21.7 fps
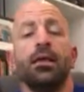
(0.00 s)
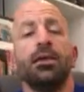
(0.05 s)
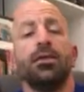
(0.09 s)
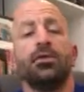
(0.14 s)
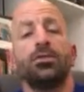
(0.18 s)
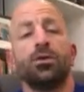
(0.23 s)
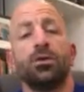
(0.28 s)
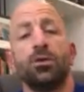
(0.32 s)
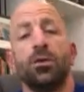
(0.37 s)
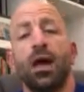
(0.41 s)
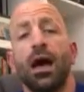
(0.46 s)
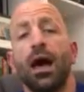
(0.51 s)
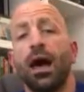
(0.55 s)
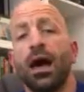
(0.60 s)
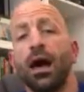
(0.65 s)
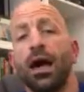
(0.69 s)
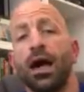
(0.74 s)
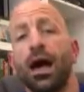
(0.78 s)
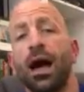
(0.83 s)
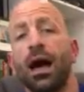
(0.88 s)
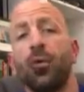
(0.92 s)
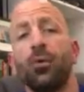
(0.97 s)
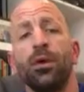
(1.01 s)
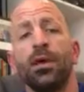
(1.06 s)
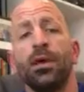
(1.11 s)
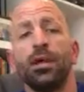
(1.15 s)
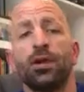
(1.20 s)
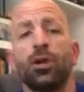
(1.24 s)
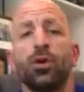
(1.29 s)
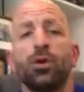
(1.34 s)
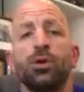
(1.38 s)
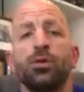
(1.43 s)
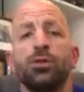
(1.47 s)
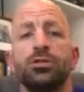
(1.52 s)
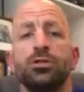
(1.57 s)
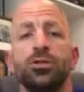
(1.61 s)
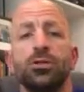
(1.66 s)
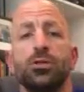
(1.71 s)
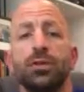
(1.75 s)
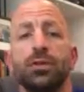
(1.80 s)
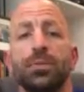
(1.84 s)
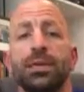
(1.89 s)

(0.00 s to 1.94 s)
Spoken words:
So I want to encourage you to